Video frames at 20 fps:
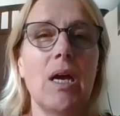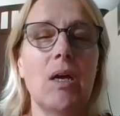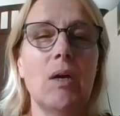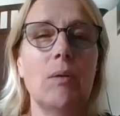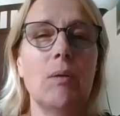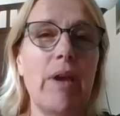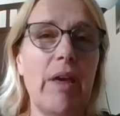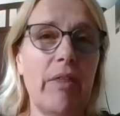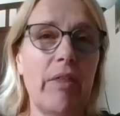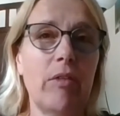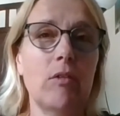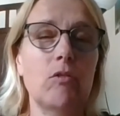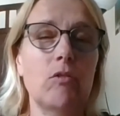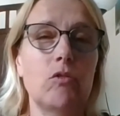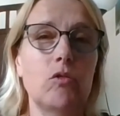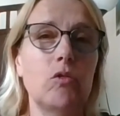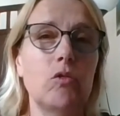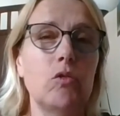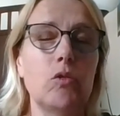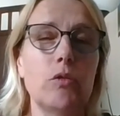method
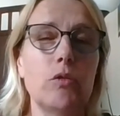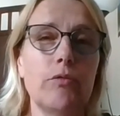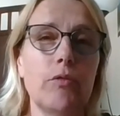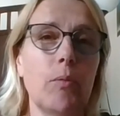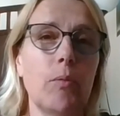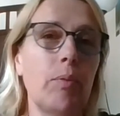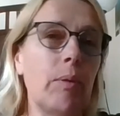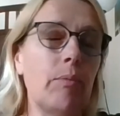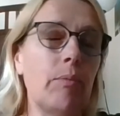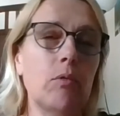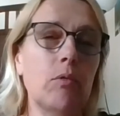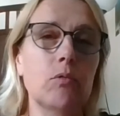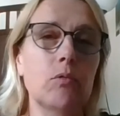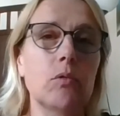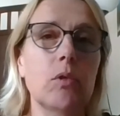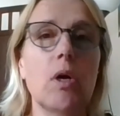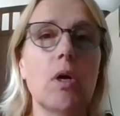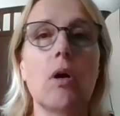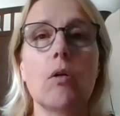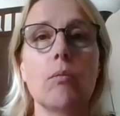to do for people who
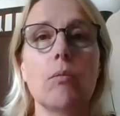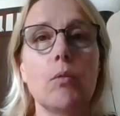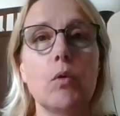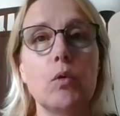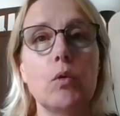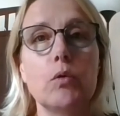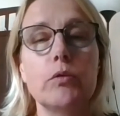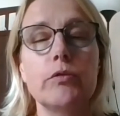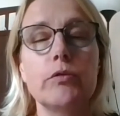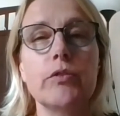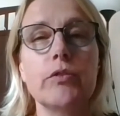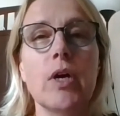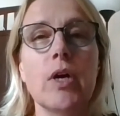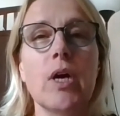can't move,